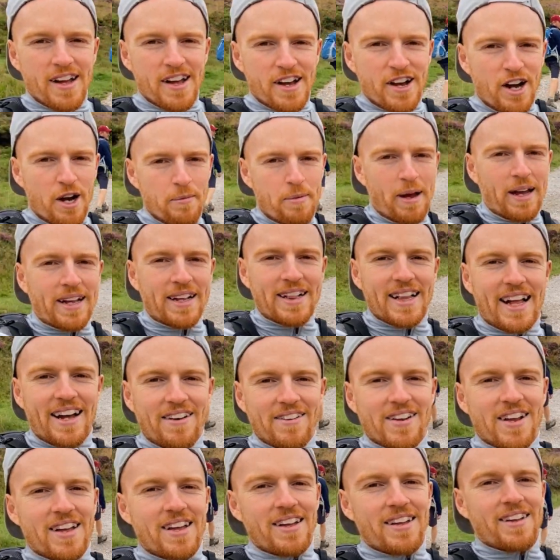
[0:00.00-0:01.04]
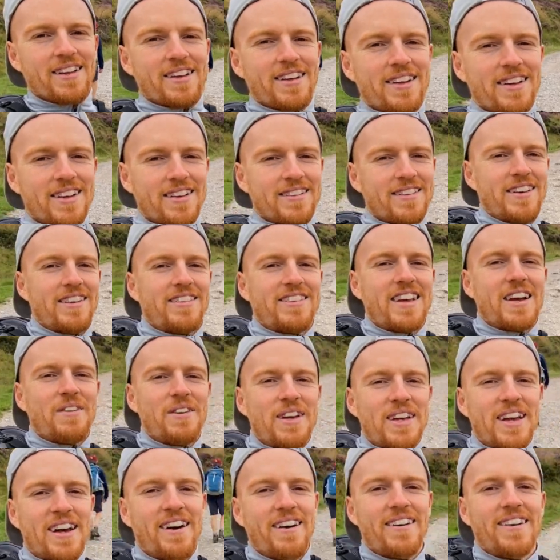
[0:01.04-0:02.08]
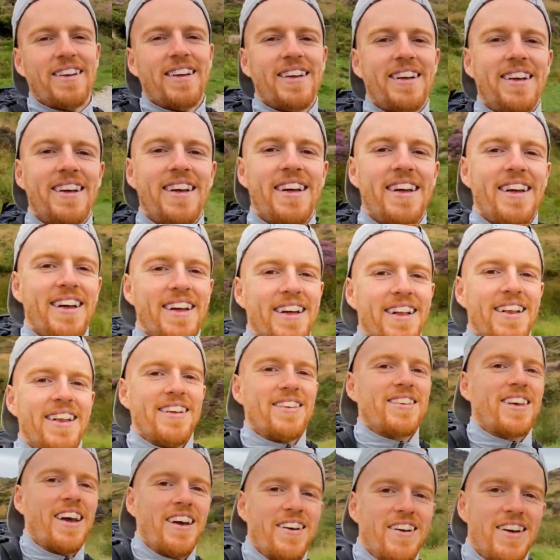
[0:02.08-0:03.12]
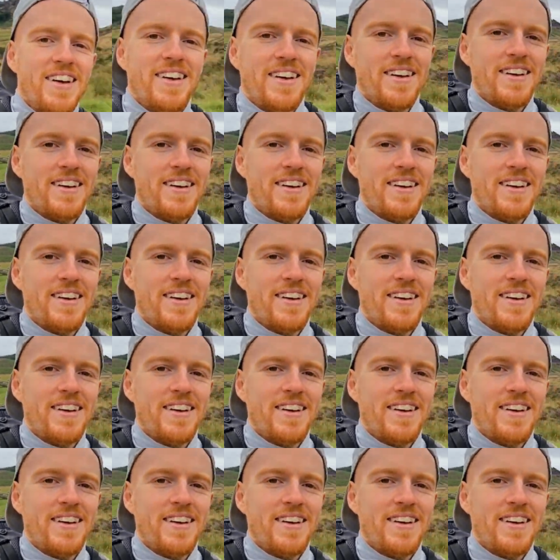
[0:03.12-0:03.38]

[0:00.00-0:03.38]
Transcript: up Hen Cloud. Let's see how we get on. Let's go.